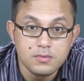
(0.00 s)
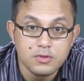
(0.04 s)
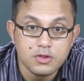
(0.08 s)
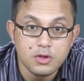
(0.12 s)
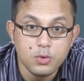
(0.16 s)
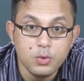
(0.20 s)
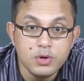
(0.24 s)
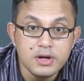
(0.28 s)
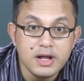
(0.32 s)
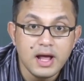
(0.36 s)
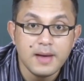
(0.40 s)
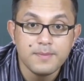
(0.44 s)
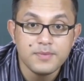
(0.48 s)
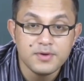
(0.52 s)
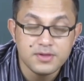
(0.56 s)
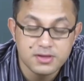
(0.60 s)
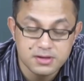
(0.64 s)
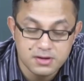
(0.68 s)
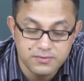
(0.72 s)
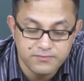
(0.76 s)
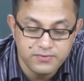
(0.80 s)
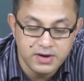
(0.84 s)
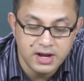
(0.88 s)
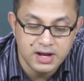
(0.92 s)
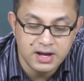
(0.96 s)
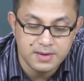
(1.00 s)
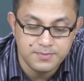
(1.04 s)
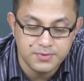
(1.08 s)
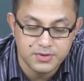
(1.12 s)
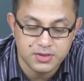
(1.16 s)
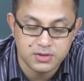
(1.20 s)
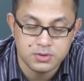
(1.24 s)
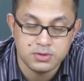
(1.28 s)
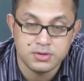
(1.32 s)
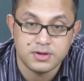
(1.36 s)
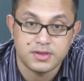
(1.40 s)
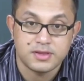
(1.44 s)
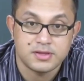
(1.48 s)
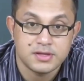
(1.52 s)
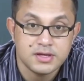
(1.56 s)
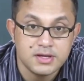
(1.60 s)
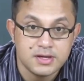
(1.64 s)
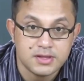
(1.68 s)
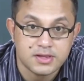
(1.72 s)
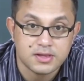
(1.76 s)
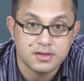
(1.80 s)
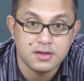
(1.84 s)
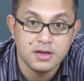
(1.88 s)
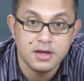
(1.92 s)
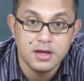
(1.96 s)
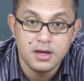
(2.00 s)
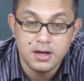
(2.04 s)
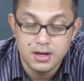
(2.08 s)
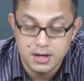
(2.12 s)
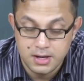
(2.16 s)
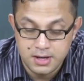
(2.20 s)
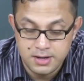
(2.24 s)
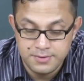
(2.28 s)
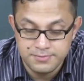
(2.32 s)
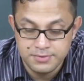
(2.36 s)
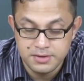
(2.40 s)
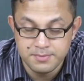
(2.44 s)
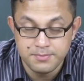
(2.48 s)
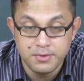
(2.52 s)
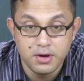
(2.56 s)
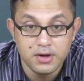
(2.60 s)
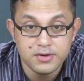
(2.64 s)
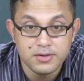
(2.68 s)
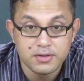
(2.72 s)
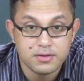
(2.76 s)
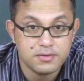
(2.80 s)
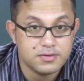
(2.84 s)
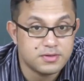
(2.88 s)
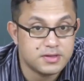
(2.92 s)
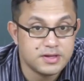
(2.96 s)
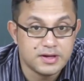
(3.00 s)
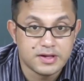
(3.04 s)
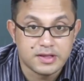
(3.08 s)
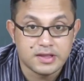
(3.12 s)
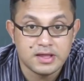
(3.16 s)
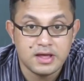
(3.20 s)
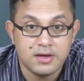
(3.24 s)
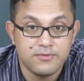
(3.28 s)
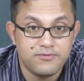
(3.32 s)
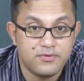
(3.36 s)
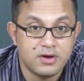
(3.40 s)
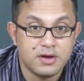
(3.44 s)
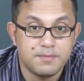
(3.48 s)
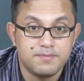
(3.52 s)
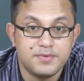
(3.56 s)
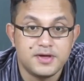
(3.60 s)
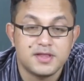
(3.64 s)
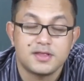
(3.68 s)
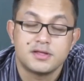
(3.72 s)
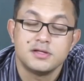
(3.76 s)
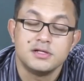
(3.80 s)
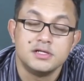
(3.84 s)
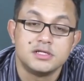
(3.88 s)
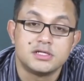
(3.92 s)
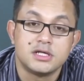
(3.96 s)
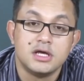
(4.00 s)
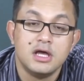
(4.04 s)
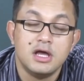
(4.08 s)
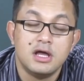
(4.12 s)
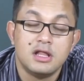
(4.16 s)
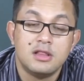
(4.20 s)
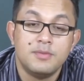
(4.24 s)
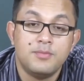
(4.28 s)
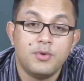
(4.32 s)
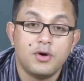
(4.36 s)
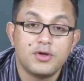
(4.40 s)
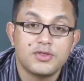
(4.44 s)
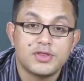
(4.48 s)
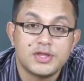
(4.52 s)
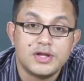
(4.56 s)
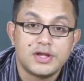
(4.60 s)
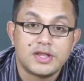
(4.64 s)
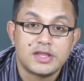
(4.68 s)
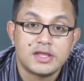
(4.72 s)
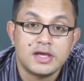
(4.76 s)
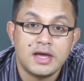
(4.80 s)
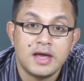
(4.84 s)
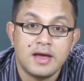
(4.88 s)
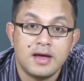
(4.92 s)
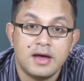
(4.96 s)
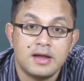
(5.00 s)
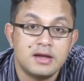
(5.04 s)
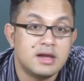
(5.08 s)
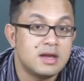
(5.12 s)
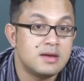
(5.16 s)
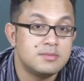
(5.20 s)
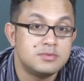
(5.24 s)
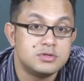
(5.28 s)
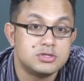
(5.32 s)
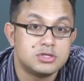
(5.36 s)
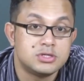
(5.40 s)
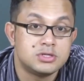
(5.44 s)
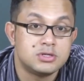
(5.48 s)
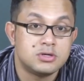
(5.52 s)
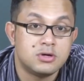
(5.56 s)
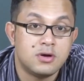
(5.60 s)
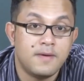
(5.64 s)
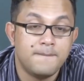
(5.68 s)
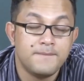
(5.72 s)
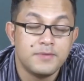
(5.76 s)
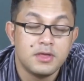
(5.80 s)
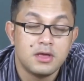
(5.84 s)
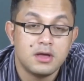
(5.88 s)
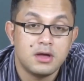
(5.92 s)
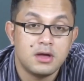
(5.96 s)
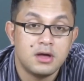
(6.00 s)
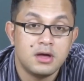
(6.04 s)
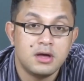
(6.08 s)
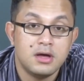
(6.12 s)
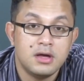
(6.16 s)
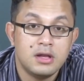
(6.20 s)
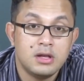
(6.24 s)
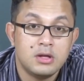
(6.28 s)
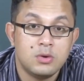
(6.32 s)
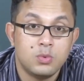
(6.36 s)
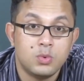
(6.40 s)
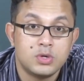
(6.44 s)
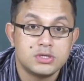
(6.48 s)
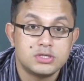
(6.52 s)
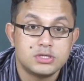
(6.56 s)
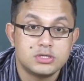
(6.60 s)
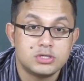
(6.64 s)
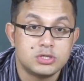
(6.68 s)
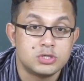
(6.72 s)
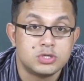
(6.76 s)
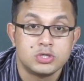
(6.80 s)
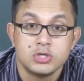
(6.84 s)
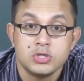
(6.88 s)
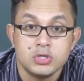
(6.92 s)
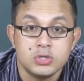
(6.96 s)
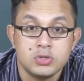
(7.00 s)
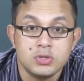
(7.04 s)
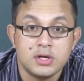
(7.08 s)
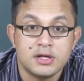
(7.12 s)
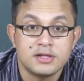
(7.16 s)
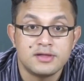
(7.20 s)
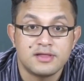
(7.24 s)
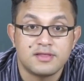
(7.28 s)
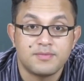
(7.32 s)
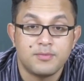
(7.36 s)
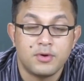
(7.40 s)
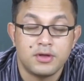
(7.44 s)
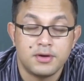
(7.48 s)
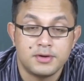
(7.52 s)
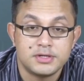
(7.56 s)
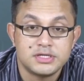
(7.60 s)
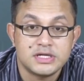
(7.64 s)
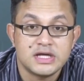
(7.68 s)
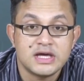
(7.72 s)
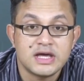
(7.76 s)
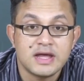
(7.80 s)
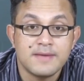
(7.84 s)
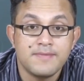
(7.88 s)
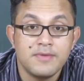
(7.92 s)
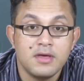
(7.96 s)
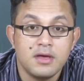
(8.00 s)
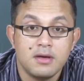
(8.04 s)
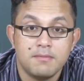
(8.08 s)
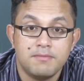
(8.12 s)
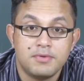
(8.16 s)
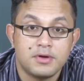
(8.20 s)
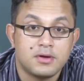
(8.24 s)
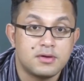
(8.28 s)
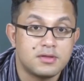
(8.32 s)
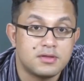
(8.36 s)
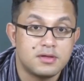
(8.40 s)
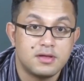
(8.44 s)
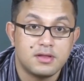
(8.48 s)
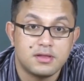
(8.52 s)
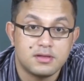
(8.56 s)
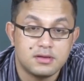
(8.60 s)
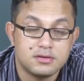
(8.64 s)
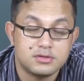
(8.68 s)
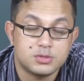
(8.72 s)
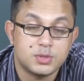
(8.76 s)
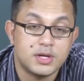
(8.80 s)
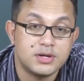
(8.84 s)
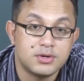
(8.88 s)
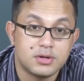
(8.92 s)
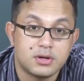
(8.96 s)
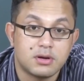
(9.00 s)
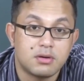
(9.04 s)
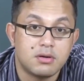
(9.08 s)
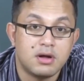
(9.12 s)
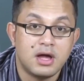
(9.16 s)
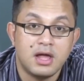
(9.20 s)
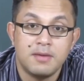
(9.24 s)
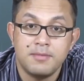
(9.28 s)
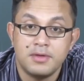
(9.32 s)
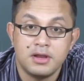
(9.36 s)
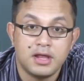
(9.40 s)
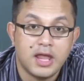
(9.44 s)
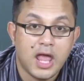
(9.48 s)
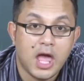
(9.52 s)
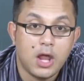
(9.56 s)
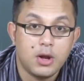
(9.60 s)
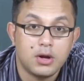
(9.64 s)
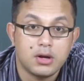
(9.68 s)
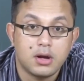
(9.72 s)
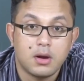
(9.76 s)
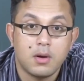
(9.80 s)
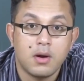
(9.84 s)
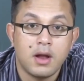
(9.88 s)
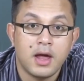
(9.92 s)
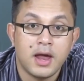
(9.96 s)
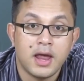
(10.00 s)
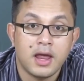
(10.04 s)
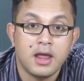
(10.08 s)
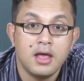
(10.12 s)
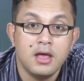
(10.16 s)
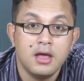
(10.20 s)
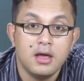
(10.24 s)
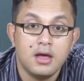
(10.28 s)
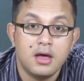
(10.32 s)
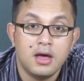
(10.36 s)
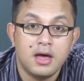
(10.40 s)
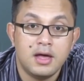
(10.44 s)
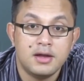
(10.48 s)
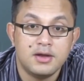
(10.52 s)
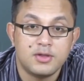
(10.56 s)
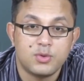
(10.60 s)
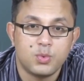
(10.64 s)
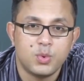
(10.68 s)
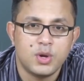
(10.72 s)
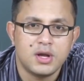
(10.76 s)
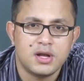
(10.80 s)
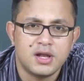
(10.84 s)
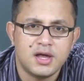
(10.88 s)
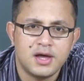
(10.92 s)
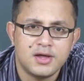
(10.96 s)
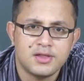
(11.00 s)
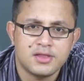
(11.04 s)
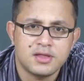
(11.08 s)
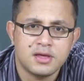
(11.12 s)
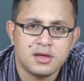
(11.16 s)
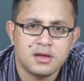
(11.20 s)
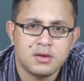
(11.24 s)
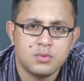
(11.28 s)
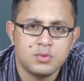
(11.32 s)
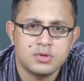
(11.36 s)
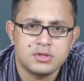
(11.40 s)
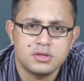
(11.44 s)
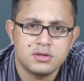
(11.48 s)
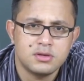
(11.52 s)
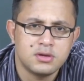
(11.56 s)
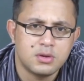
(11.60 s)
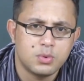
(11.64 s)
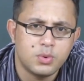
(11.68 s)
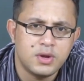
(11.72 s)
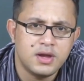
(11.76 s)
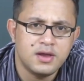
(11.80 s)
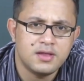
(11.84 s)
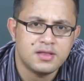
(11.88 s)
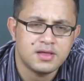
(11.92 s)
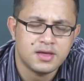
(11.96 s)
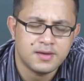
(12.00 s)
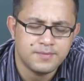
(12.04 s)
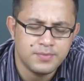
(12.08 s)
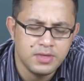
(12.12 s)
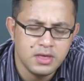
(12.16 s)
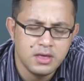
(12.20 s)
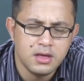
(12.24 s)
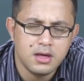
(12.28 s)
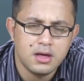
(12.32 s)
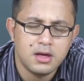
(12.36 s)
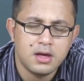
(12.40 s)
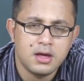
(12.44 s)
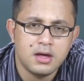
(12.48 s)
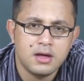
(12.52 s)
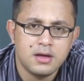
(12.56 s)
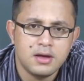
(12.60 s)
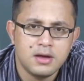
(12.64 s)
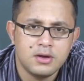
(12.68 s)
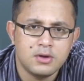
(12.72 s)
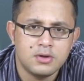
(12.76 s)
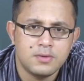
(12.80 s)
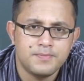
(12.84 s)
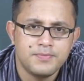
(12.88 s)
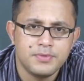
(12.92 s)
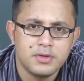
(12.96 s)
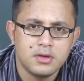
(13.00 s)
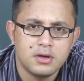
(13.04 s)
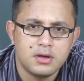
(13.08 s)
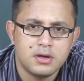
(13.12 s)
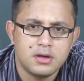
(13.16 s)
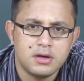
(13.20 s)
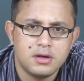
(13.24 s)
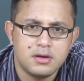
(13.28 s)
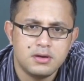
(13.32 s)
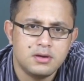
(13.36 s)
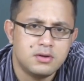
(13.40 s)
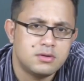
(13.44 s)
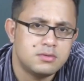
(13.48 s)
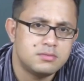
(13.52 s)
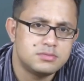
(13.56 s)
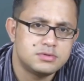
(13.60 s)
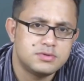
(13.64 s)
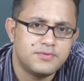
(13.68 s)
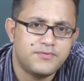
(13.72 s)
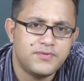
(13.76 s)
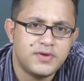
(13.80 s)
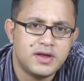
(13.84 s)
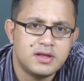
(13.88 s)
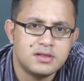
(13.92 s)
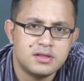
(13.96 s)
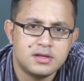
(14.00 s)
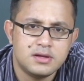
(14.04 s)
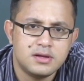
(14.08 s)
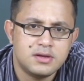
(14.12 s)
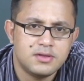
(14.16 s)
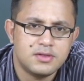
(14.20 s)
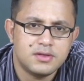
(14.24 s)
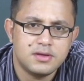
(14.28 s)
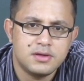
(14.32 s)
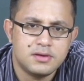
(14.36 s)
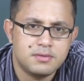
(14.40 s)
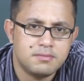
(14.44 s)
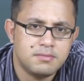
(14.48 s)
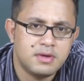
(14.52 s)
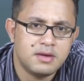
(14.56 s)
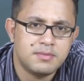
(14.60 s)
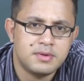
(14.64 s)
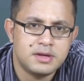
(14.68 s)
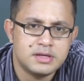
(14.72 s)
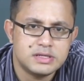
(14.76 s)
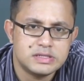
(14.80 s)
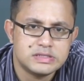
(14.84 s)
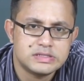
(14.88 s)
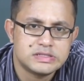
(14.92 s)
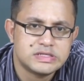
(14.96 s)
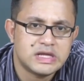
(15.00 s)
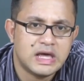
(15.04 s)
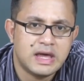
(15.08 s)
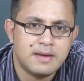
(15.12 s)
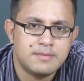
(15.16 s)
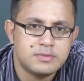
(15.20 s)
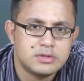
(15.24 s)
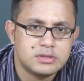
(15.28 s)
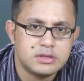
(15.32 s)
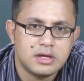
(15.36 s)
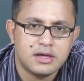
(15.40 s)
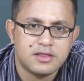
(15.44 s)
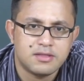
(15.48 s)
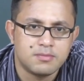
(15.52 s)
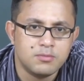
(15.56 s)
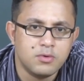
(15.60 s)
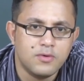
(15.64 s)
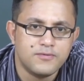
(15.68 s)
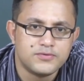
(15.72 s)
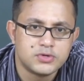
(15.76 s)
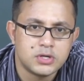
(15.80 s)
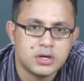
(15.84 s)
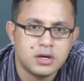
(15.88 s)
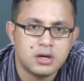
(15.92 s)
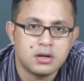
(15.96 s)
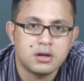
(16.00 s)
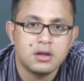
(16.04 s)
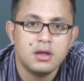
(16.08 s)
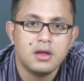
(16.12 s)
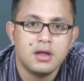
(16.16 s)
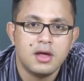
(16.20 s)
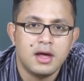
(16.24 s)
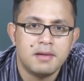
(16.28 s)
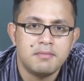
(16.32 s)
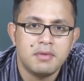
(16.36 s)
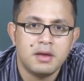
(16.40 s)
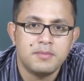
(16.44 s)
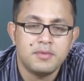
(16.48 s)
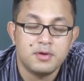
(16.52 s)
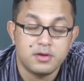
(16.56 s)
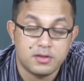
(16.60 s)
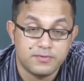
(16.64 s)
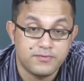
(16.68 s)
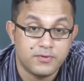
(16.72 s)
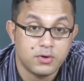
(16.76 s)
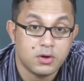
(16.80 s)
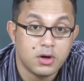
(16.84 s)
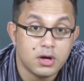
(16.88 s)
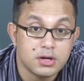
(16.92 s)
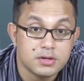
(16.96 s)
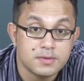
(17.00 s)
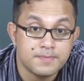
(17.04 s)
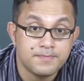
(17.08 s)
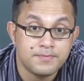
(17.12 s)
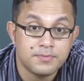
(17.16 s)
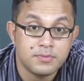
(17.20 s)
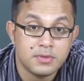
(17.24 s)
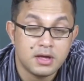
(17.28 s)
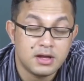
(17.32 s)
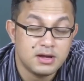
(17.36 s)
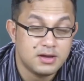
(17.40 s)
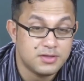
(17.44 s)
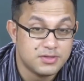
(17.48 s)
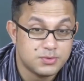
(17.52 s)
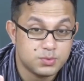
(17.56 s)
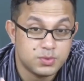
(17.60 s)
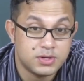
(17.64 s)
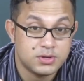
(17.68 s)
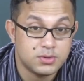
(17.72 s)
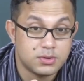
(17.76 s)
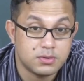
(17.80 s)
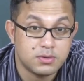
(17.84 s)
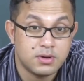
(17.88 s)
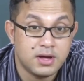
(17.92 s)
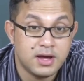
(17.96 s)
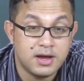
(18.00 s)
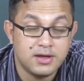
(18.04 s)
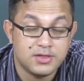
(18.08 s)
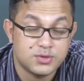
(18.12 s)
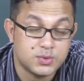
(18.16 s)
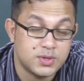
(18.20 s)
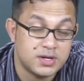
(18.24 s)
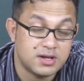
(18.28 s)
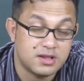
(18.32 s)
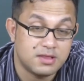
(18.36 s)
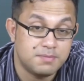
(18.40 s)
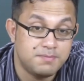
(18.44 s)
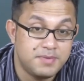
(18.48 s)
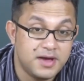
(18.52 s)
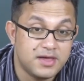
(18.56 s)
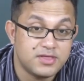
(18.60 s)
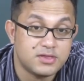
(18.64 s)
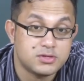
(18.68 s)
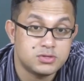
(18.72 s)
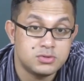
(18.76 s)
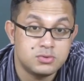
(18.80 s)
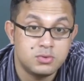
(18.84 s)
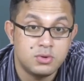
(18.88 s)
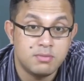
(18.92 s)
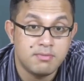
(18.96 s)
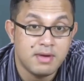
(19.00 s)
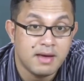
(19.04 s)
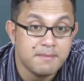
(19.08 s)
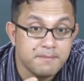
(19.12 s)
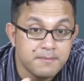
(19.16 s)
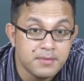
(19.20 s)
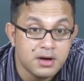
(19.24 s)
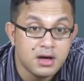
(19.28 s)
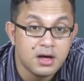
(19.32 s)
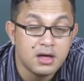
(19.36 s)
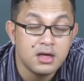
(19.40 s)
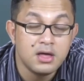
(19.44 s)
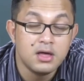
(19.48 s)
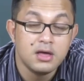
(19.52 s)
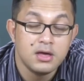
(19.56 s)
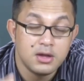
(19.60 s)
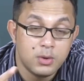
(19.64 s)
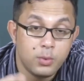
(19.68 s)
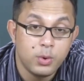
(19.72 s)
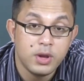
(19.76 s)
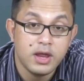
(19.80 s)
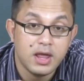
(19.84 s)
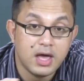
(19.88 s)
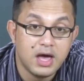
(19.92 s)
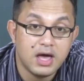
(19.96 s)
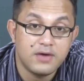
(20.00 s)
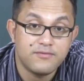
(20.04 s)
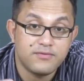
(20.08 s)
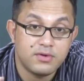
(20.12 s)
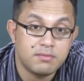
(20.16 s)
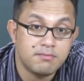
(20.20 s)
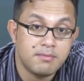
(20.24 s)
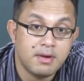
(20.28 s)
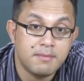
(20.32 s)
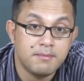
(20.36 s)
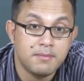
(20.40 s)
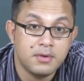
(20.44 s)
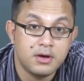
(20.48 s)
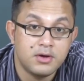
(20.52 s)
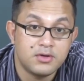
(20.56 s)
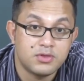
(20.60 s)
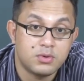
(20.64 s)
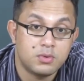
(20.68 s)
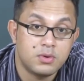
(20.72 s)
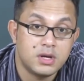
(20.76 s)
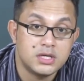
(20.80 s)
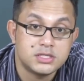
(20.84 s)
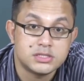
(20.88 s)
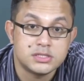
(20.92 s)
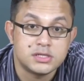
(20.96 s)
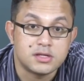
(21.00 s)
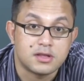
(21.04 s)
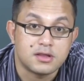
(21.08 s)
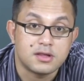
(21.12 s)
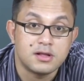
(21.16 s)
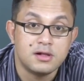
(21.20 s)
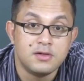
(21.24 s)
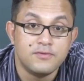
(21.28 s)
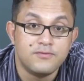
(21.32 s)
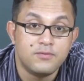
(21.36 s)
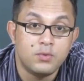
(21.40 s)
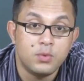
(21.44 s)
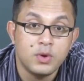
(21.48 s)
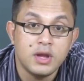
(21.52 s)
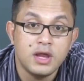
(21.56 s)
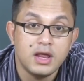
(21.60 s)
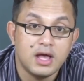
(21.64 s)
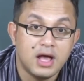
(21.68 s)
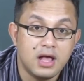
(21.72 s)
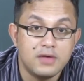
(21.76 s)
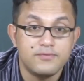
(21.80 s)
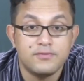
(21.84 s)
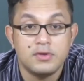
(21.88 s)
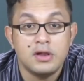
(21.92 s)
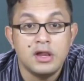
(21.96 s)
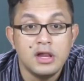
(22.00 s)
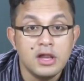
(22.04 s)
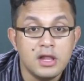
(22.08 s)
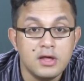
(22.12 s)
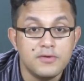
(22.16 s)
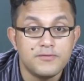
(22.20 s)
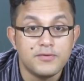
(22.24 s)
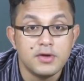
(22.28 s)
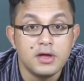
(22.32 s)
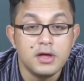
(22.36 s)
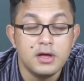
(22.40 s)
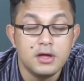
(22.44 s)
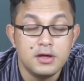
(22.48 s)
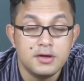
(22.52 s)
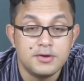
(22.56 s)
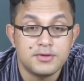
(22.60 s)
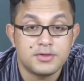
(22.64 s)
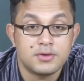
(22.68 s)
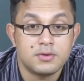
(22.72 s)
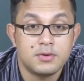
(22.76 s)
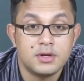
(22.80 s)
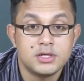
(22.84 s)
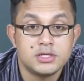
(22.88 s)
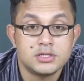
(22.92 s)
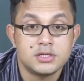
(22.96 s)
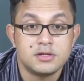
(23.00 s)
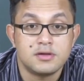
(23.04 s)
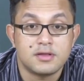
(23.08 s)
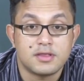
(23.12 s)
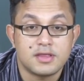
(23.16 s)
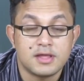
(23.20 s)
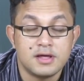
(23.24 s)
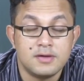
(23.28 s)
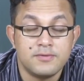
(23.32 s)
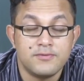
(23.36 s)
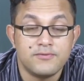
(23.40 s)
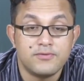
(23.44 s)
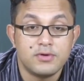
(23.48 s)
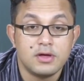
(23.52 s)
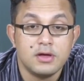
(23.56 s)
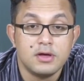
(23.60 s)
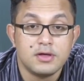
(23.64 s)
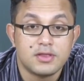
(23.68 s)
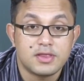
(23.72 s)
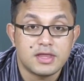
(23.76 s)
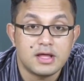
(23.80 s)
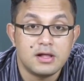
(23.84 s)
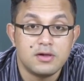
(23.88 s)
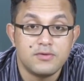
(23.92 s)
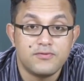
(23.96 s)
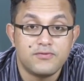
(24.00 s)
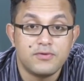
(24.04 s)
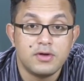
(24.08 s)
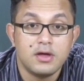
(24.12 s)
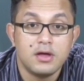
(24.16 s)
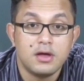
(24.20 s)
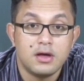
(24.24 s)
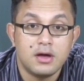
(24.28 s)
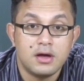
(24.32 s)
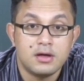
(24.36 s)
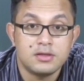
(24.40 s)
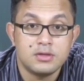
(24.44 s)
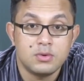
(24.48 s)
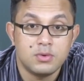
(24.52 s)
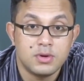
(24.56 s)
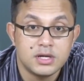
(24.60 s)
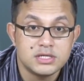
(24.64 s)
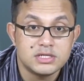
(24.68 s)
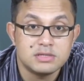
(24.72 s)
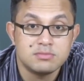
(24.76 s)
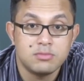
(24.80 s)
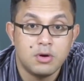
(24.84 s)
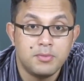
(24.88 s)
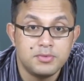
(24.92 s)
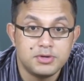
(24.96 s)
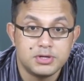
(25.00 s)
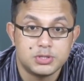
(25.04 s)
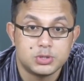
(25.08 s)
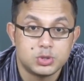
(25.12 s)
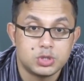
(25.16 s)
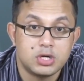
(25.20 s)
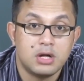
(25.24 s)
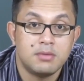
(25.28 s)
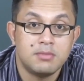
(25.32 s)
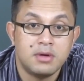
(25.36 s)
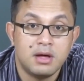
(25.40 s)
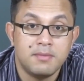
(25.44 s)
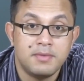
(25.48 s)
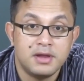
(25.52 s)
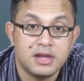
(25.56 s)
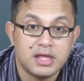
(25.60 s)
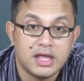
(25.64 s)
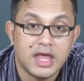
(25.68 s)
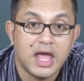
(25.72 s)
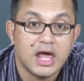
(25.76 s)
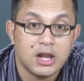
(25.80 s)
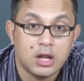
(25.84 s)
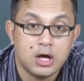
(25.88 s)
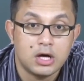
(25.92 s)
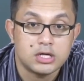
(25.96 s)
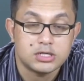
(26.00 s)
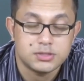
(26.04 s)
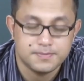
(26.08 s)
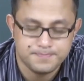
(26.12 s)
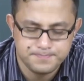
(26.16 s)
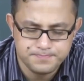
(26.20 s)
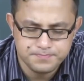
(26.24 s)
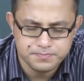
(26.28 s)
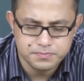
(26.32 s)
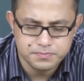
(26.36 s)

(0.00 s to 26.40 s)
So what happens in a fly episode is this. Uh, the boss sits there very puzzled. The boss sits there unable to know, uh, you know what to do at this point of time because he's trying to cry but he cannot cry and is realizing with increasing uh, you know uh, you know defeat that it, it maybe time has moved on and maybe it's forgotten and he's trying to cry. He's trying his best to remember re hyphen his original self, re live his original self, self uh, the original moment of trauma, but he cannot.